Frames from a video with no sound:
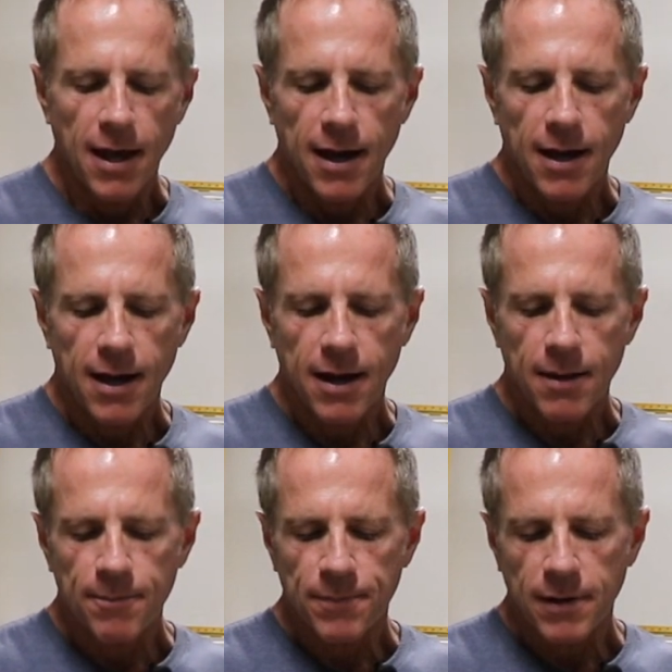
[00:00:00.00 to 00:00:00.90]

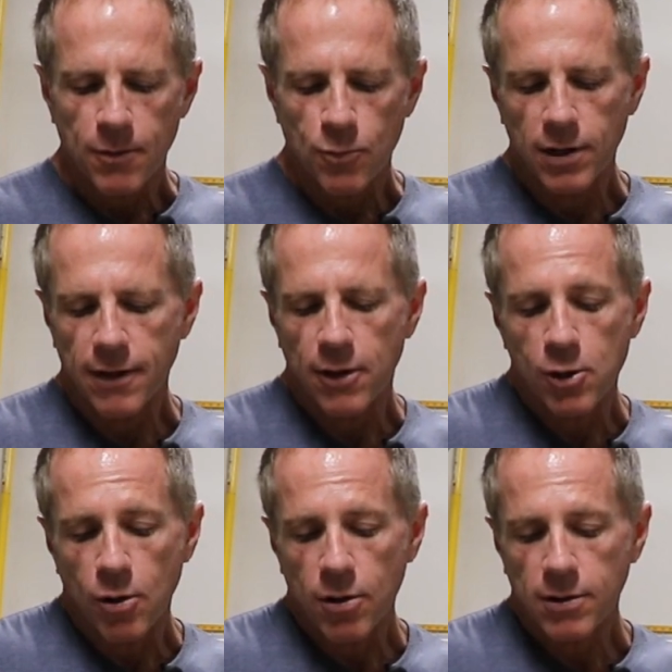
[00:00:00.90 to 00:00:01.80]
Really the
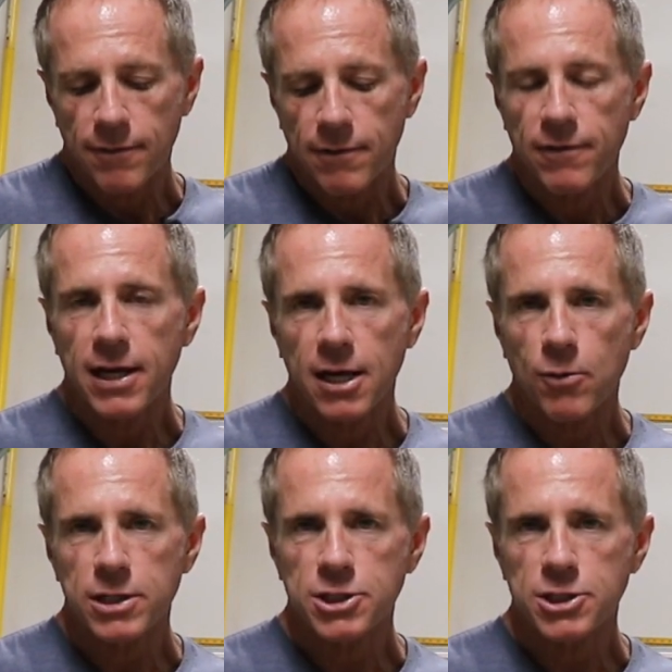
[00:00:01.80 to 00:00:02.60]
goal of the video was